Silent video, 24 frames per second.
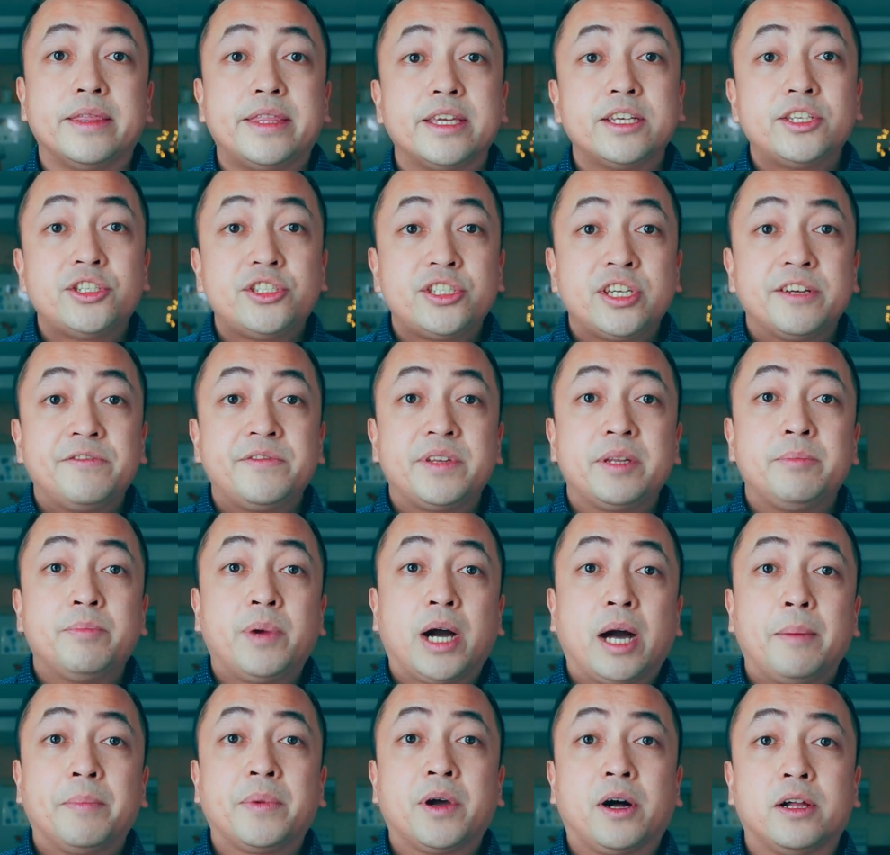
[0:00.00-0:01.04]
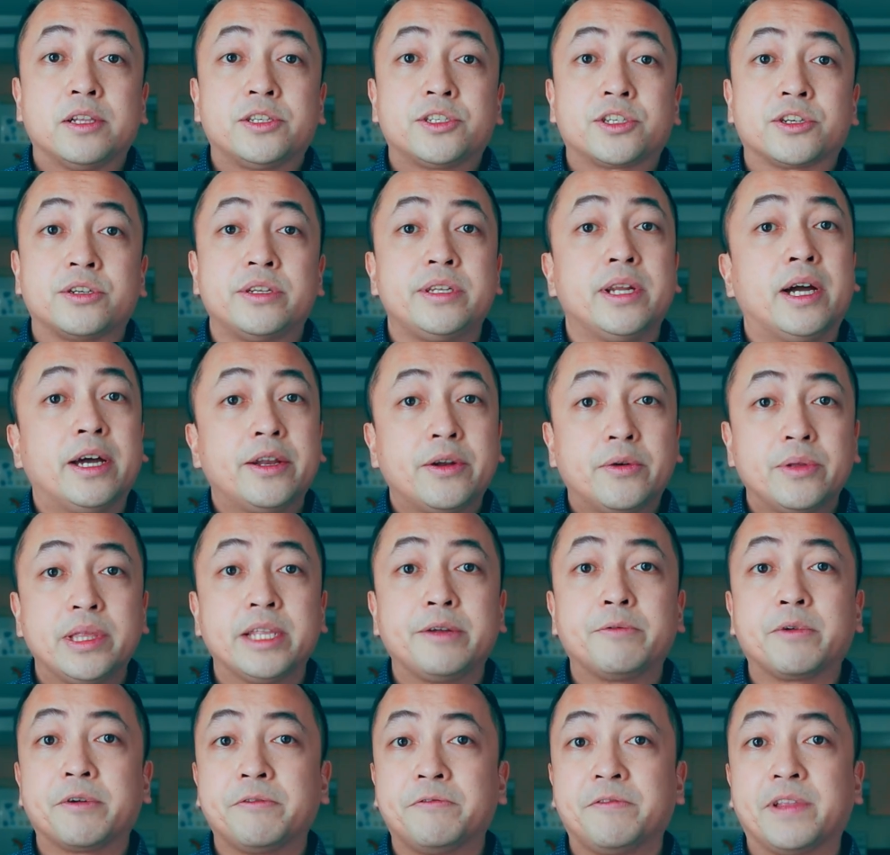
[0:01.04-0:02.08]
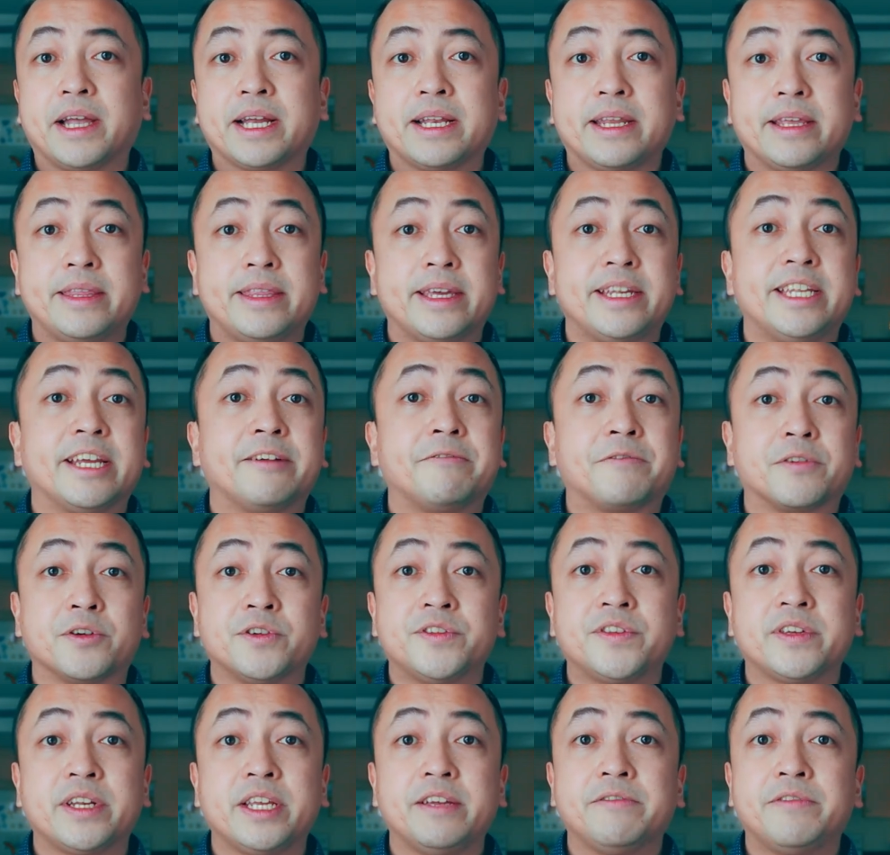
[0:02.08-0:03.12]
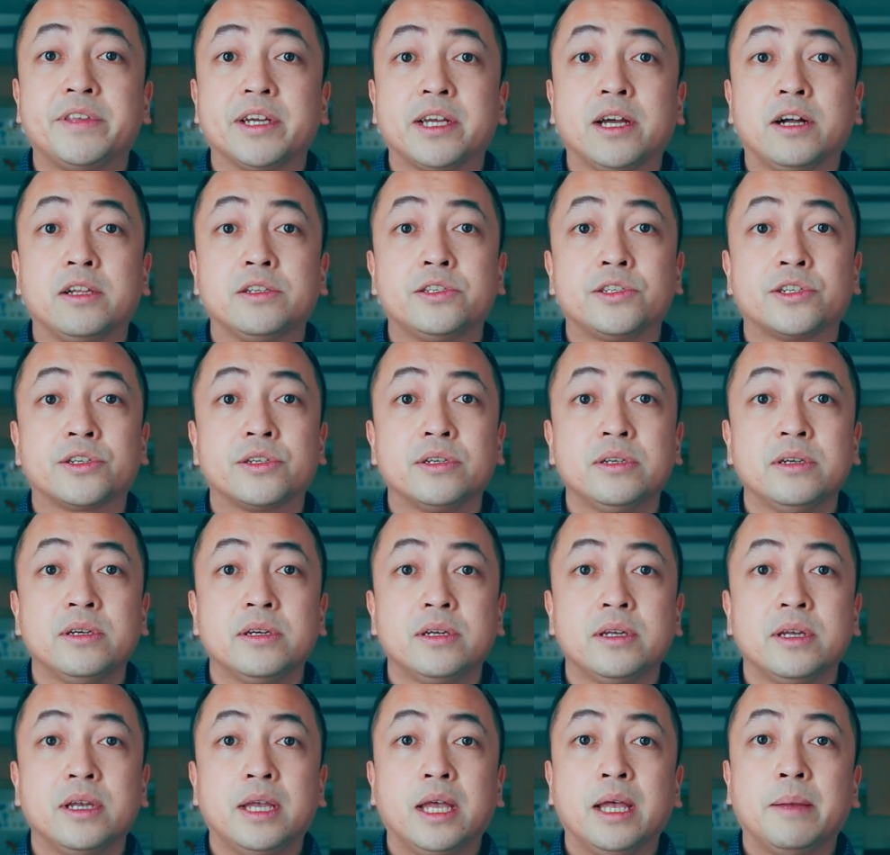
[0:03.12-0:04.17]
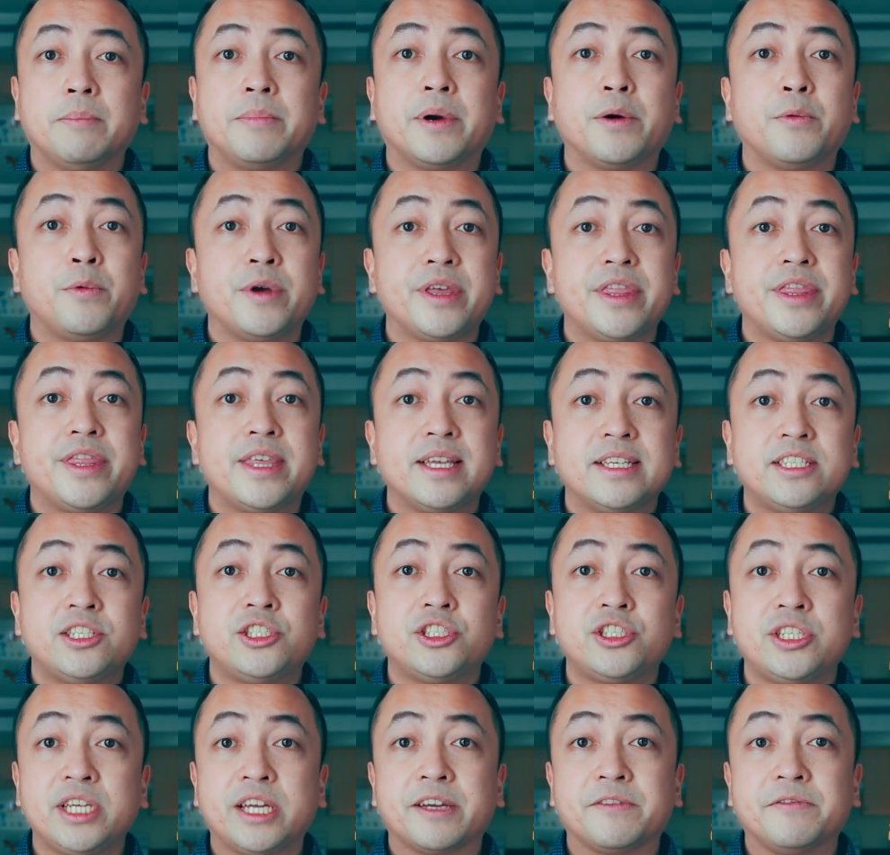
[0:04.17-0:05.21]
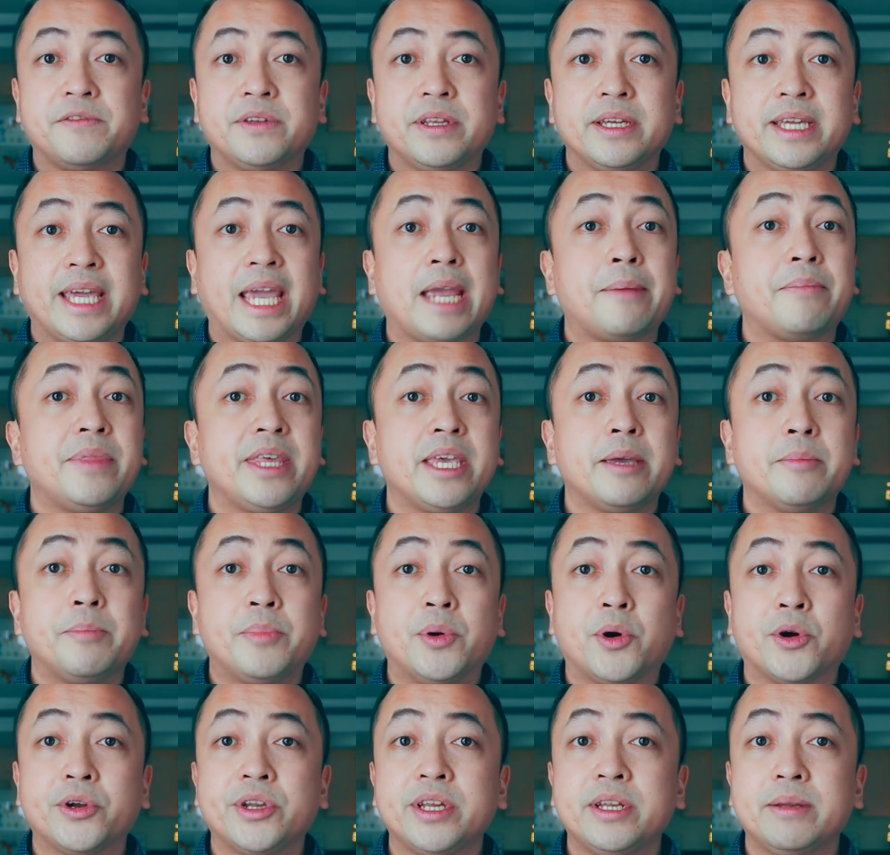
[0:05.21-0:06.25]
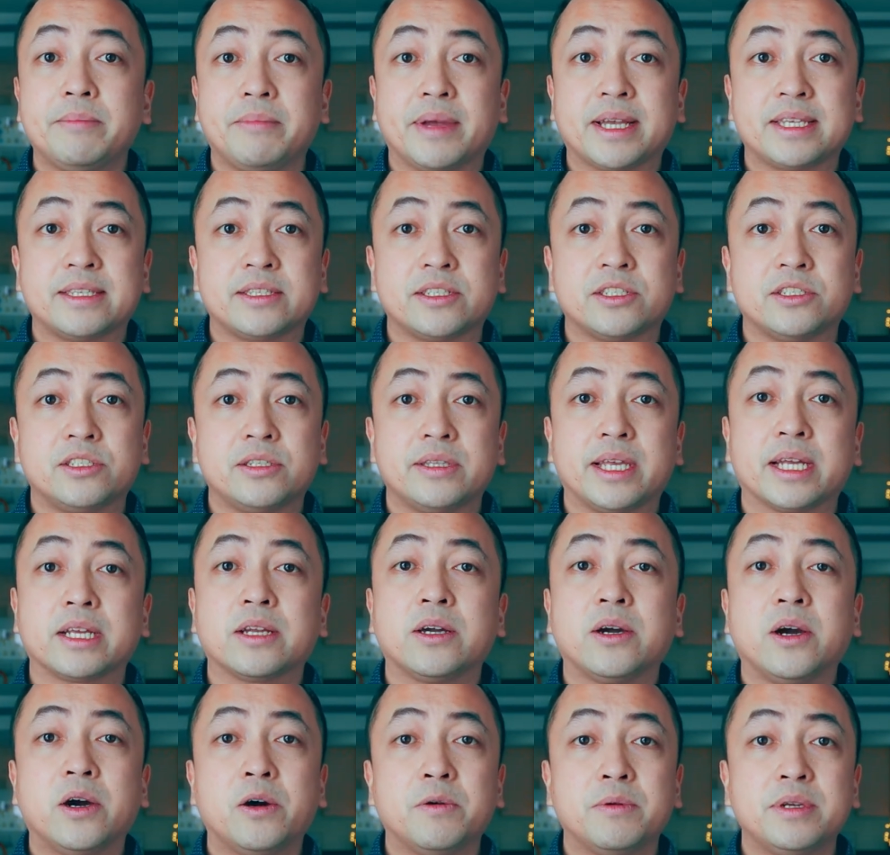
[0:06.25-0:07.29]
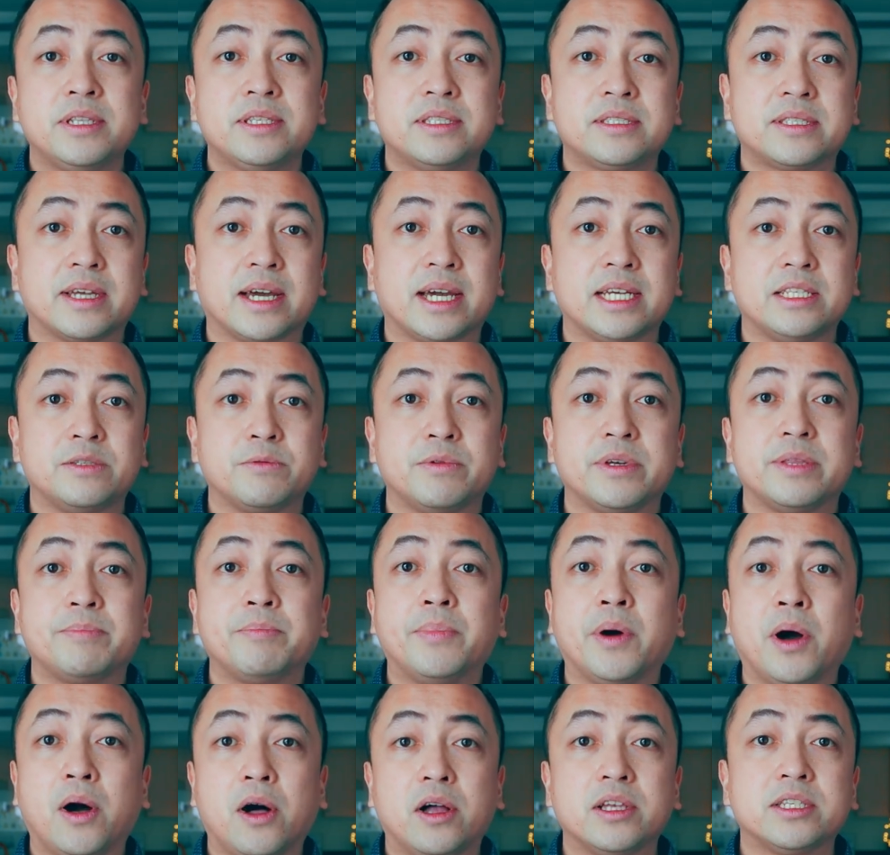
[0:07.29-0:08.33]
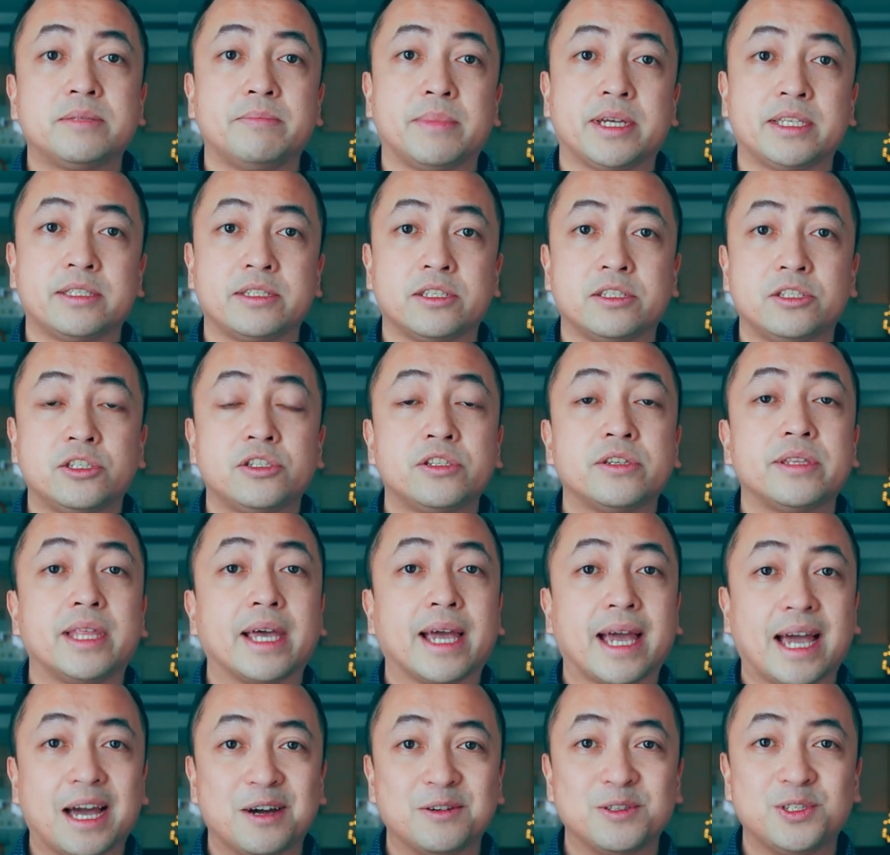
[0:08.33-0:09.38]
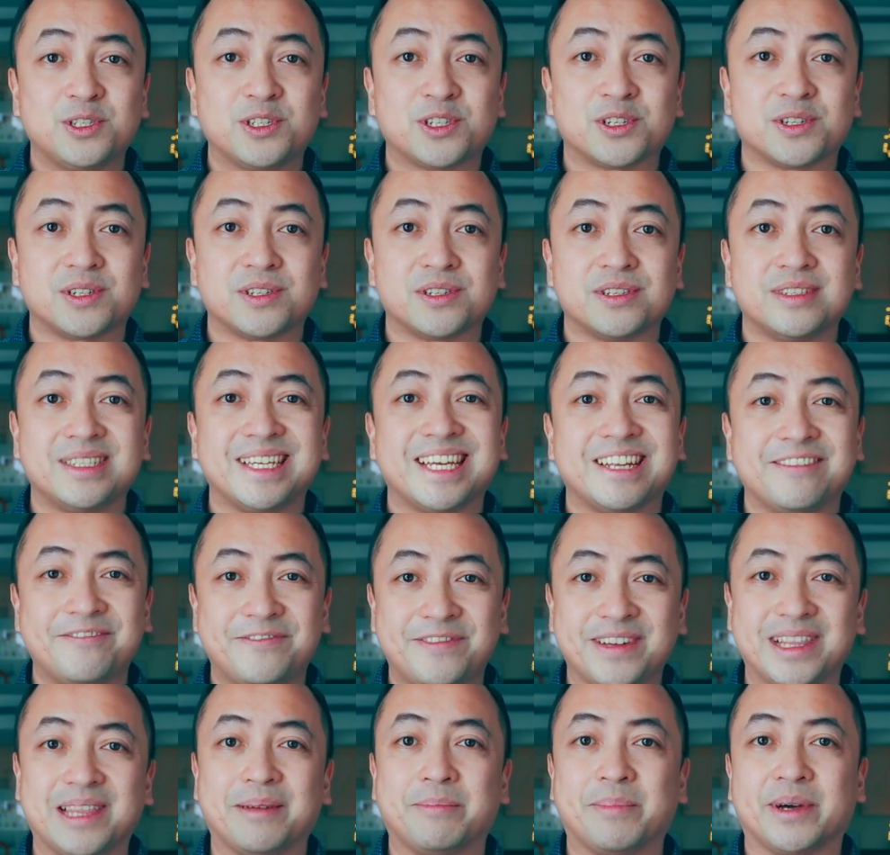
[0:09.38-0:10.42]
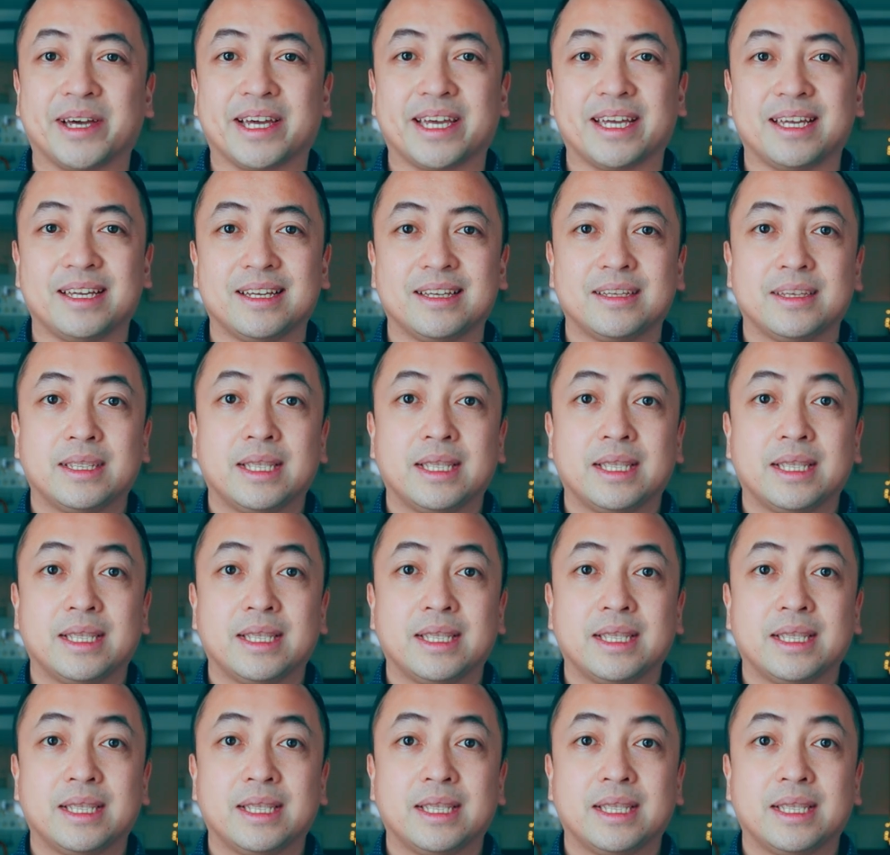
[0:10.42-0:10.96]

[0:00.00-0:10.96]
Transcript: This shift in pop culture not only reflected the diversity of the culture, but with this shift came the important message that coincides with Paul's message to the house churches in Philippi.